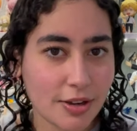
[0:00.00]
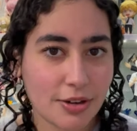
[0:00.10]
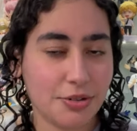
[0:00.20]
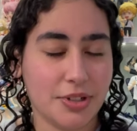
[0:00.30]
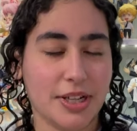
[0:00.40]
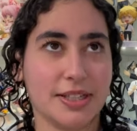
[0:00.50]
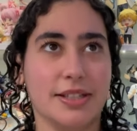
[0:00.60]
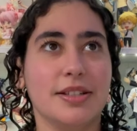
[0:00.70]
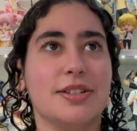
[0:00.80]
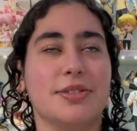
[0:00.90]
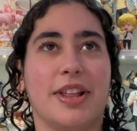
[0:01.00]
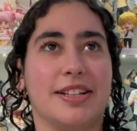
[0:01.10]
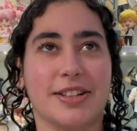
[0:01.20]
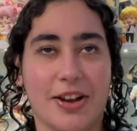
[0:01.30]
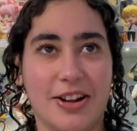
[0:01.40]
Who doesn't?
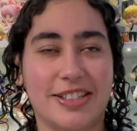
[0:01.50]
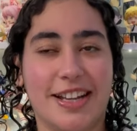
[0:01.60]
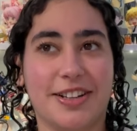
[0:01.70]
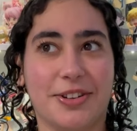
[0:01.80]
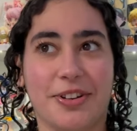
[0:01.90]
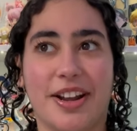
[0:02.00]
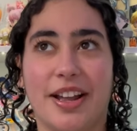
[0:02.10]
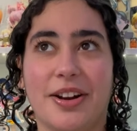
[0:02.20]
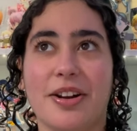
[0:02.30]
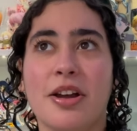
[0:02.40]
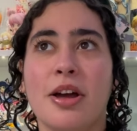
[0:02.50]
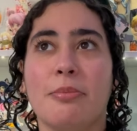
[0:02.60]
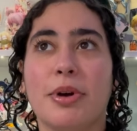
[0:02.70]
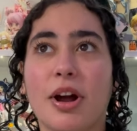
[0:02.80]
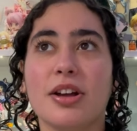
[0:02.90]
That's a content creator.
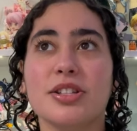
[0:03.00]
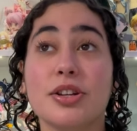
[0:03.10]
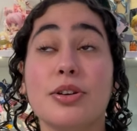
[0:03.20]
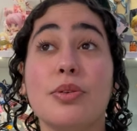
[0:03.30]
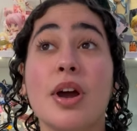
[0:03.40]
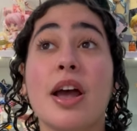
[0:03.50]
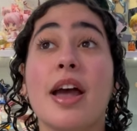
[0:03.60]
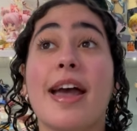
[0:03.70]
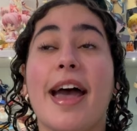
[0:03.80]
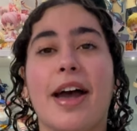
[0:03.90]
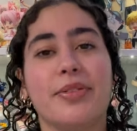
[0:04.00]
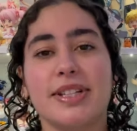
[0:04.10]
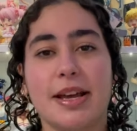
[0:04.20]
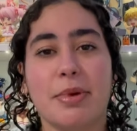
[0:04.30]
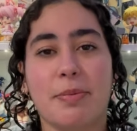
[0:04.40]
But also, every
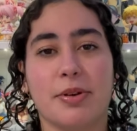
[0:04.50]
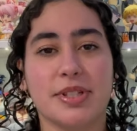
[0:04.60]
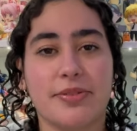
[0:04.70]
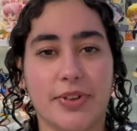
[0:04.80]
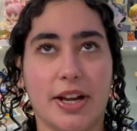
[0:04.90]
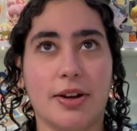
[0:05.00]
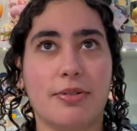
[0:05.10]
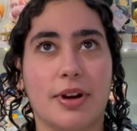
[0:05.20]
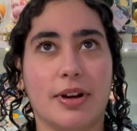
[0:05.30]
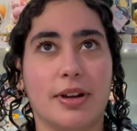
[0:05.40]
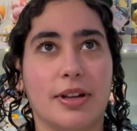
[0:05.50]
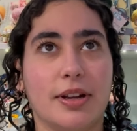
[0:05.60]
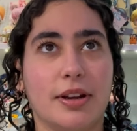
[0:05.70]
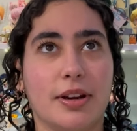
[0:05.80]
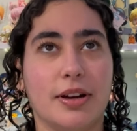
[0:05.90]
time I post a video on
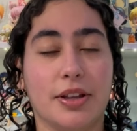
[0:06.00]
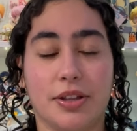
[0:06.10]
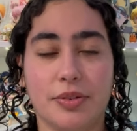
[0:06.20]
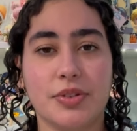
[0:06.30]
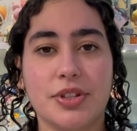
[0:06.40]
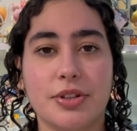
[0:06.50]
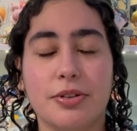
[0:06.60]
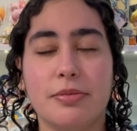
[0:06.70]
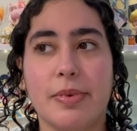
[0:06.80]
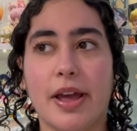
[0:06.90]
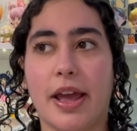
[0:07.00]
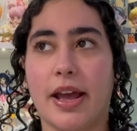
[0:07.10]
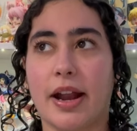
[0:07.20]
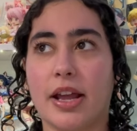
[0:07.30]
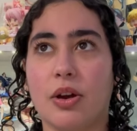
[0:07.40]
uh, YouTube
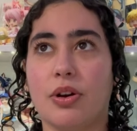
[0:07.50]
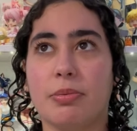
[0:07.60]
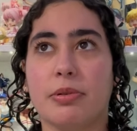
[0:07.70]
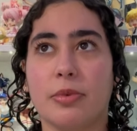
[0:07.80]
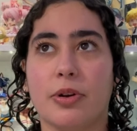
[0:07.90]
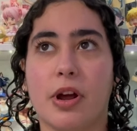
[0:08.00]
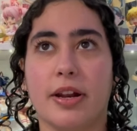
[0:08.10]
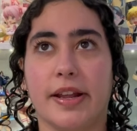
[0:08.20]
and I go to promote on